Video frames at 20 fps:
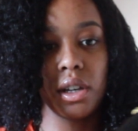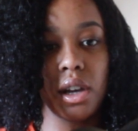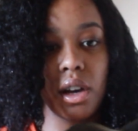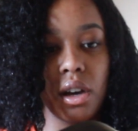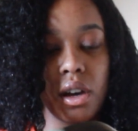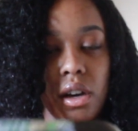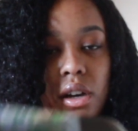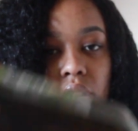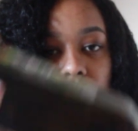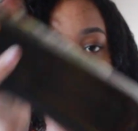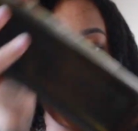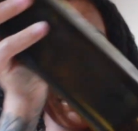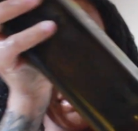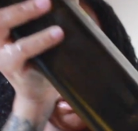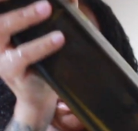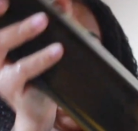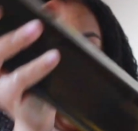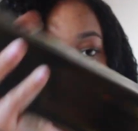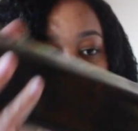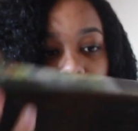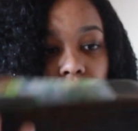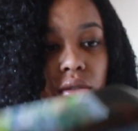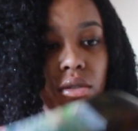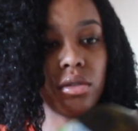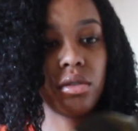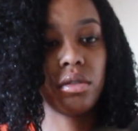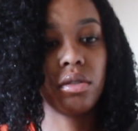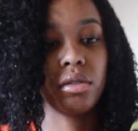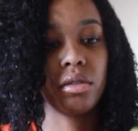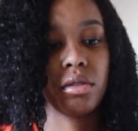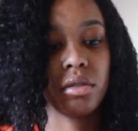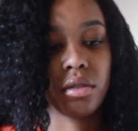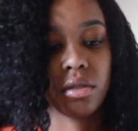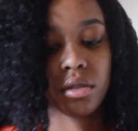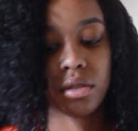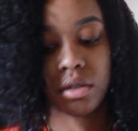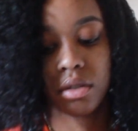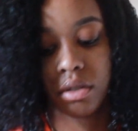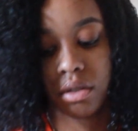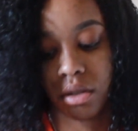got olive oil.
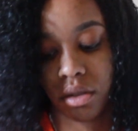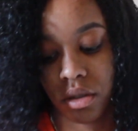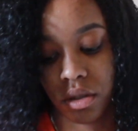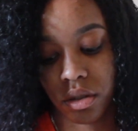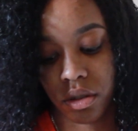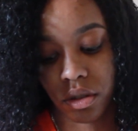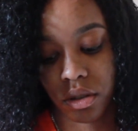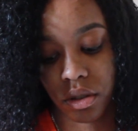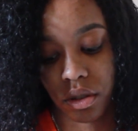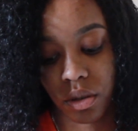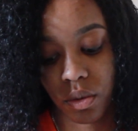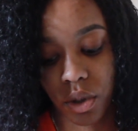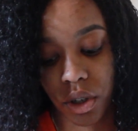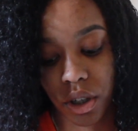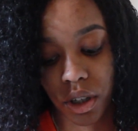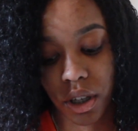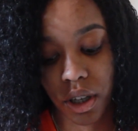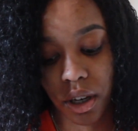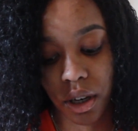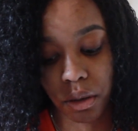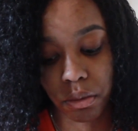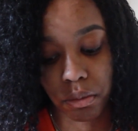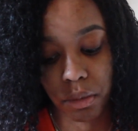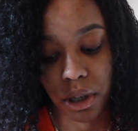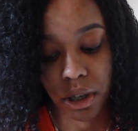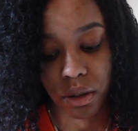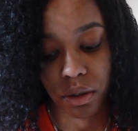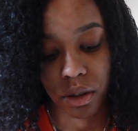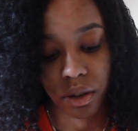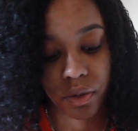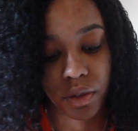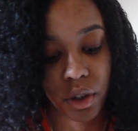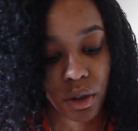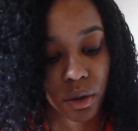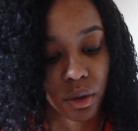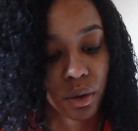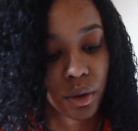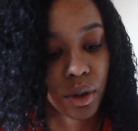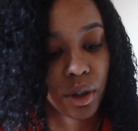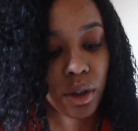You want a good amount of
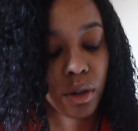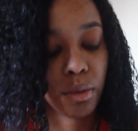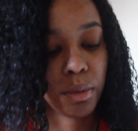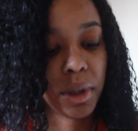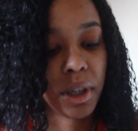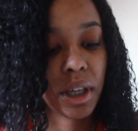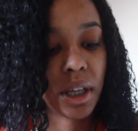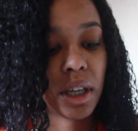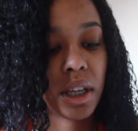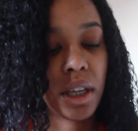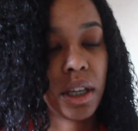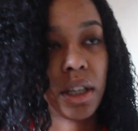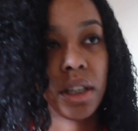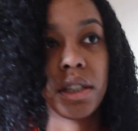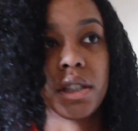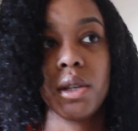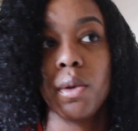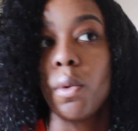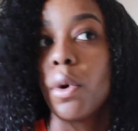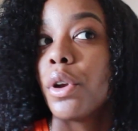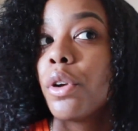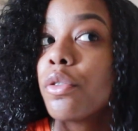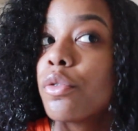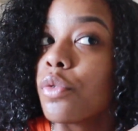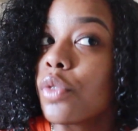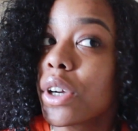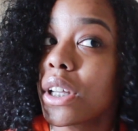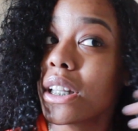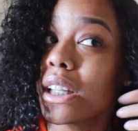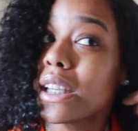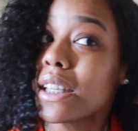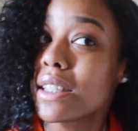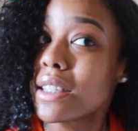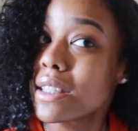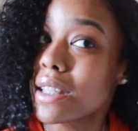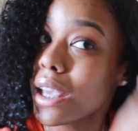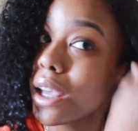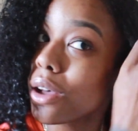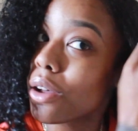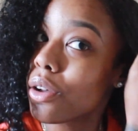your oil because you want to really
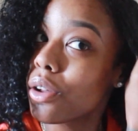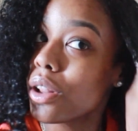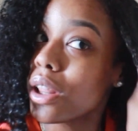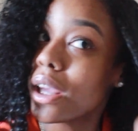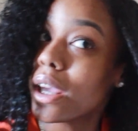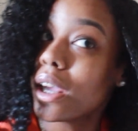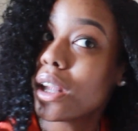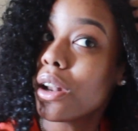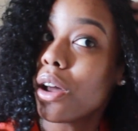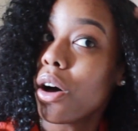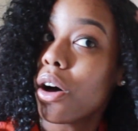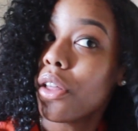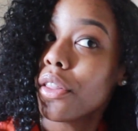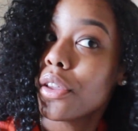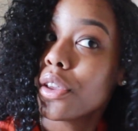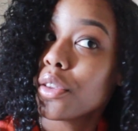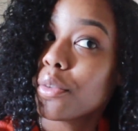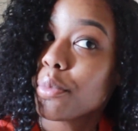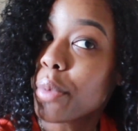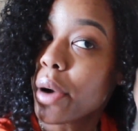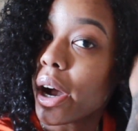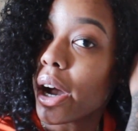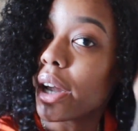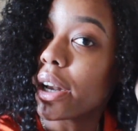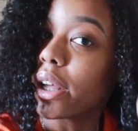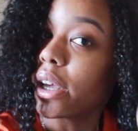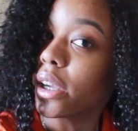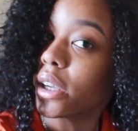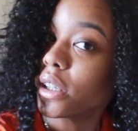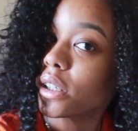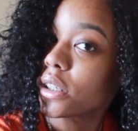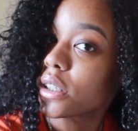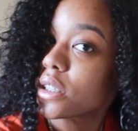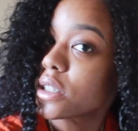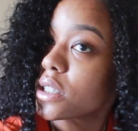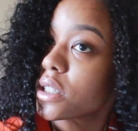seal in all these products